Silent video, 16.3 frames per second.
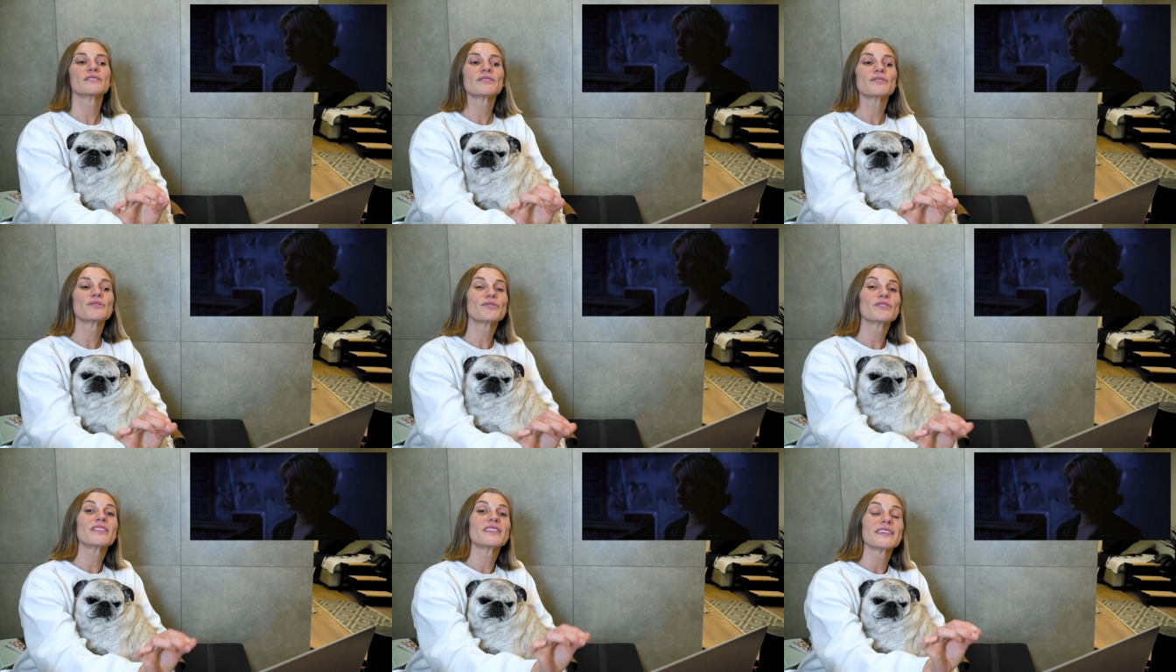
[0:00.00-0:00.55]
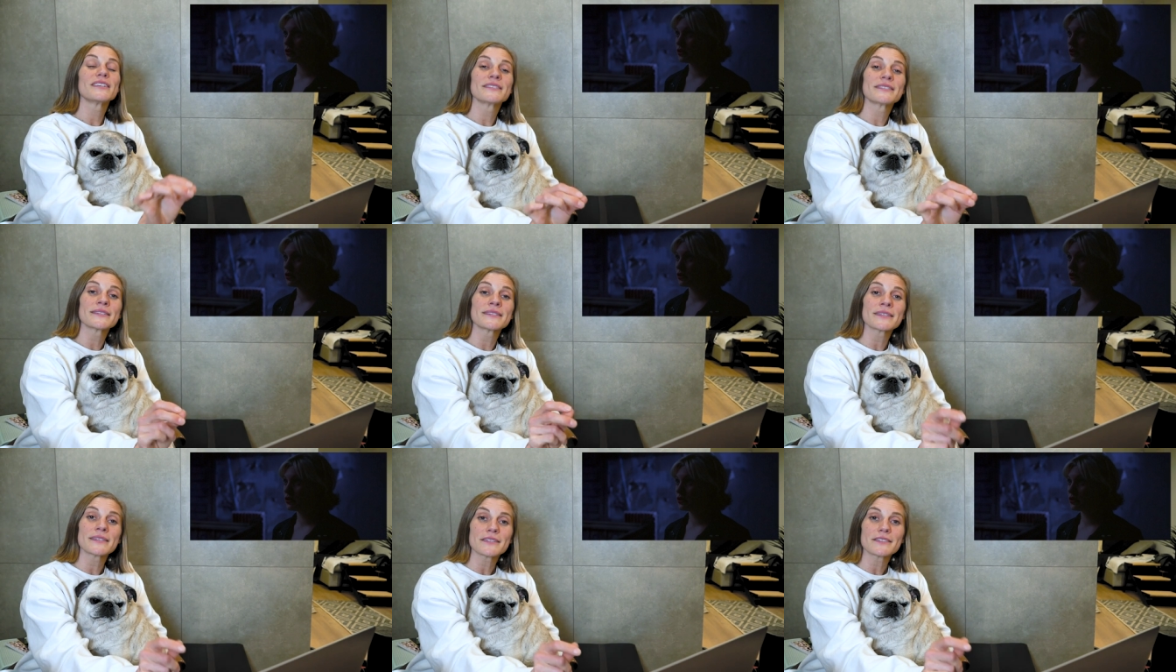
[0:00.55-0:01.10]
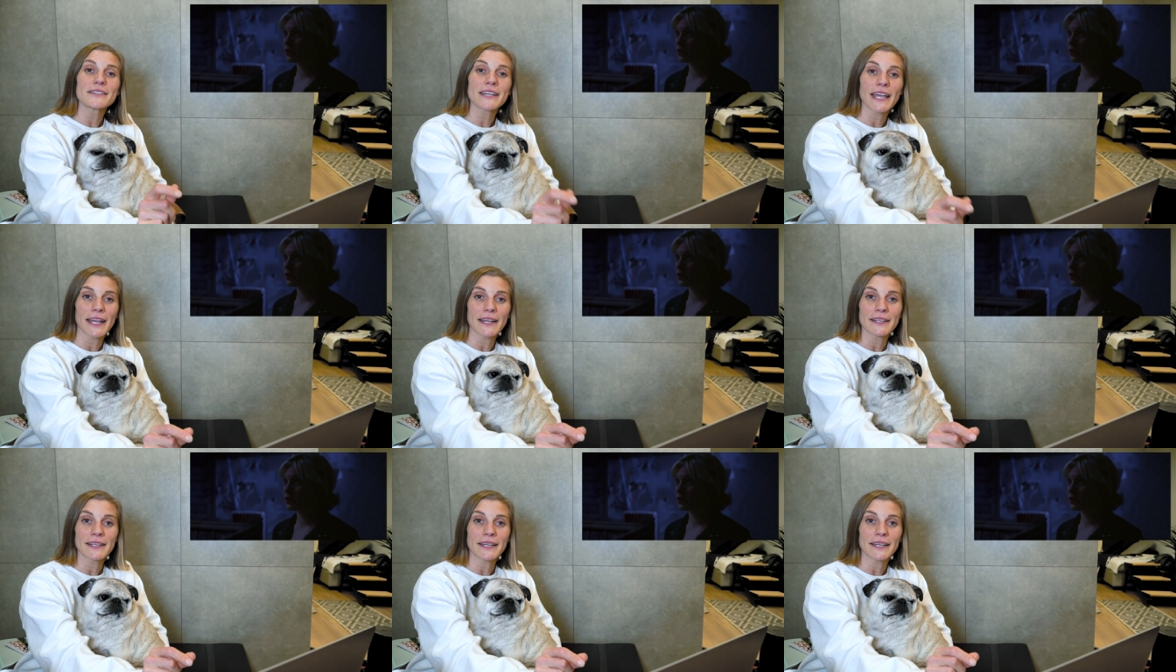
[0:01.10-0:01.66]
So this is little
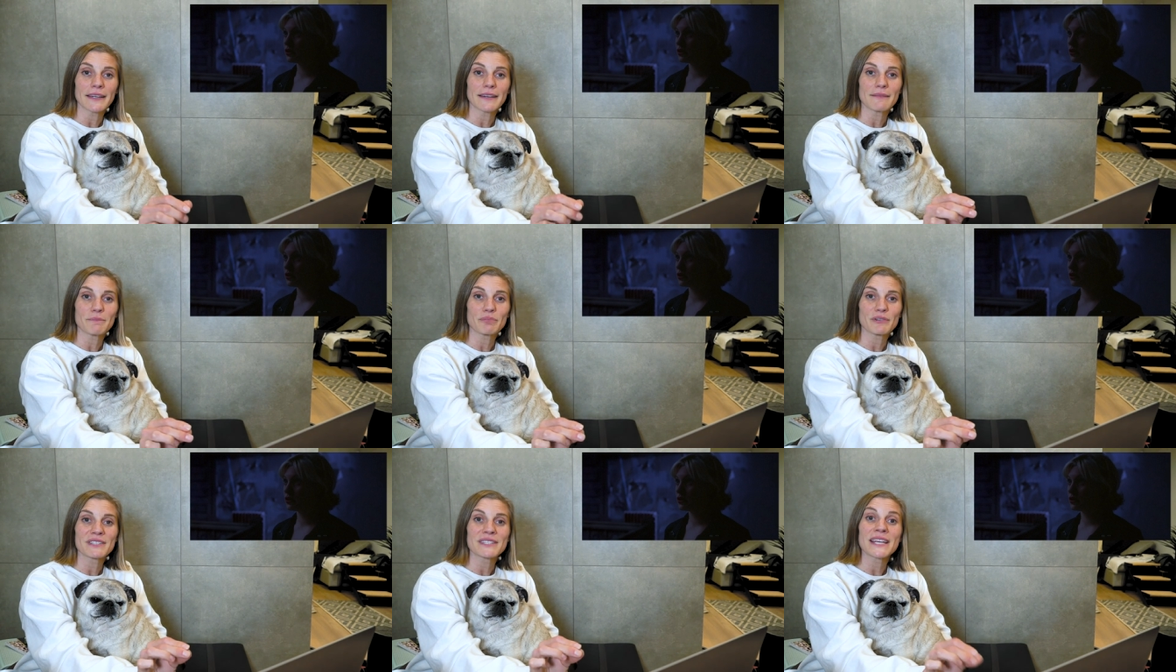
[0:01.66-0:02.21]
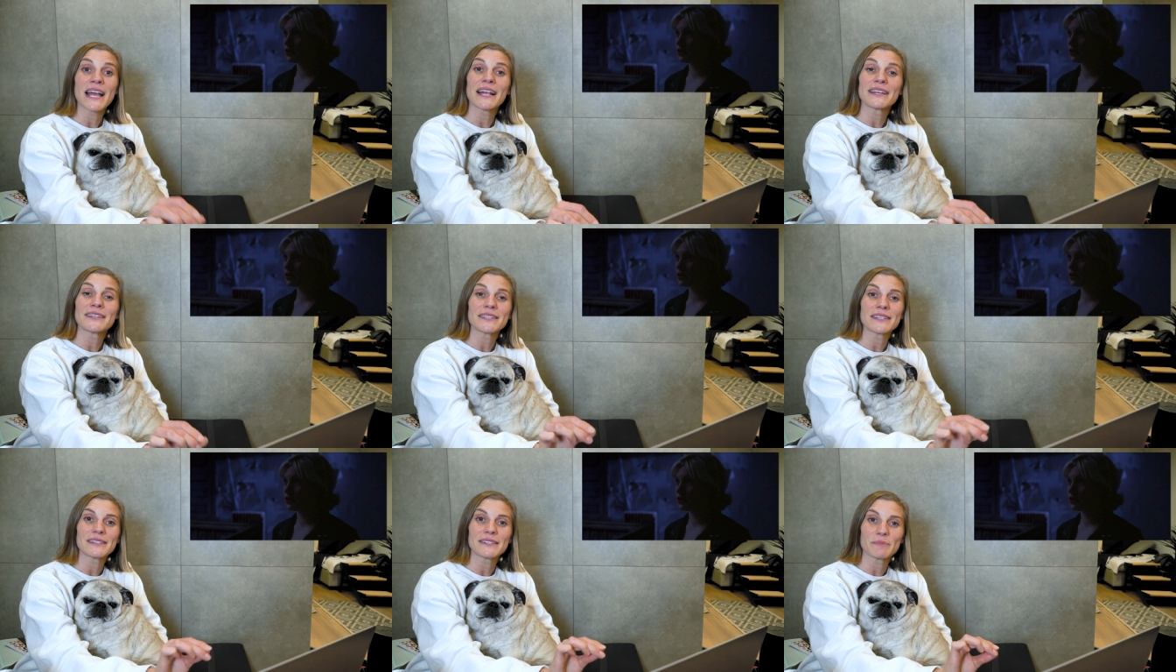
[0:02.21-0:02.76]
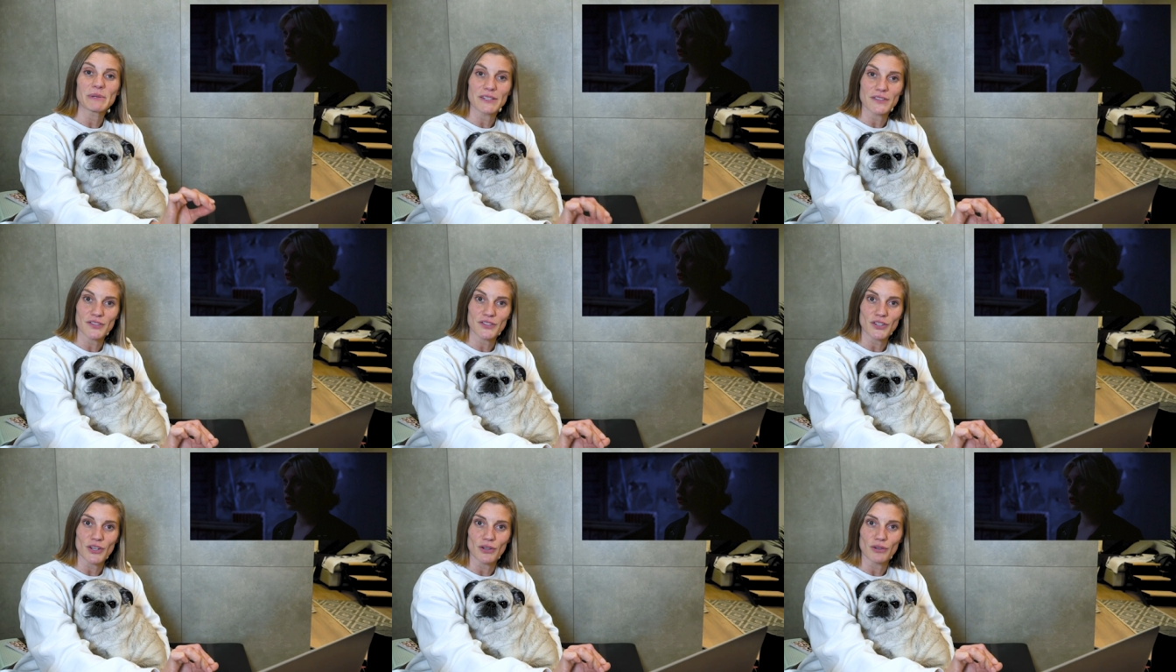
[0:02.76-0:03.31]
Katee pretending to be
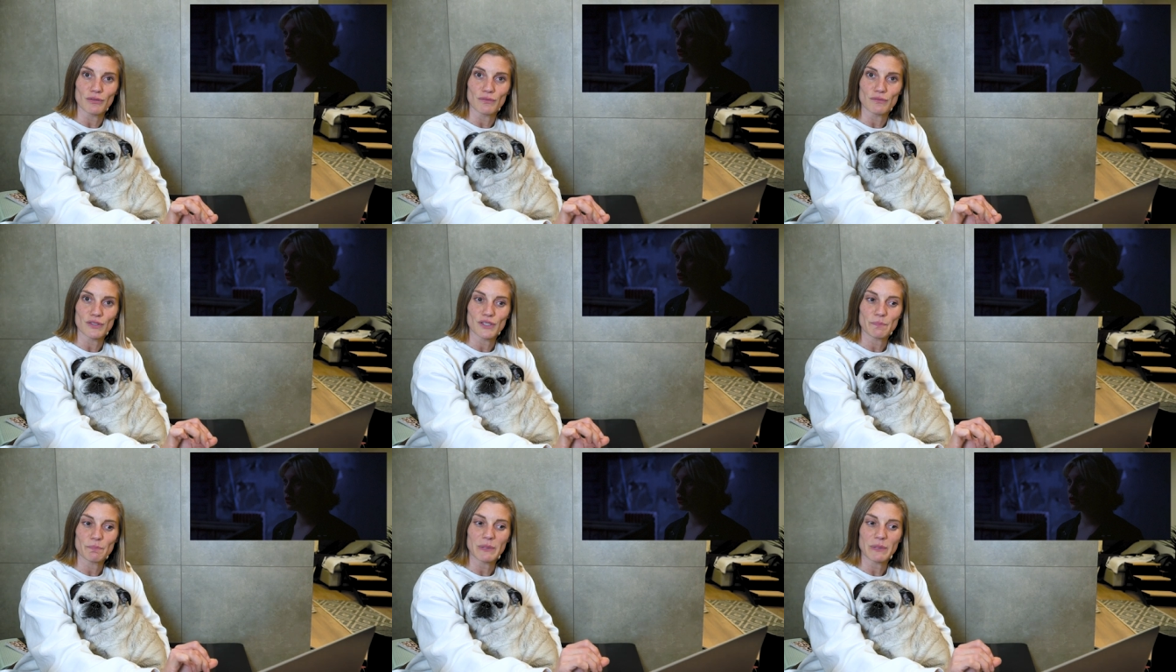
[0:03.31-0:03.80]
stoned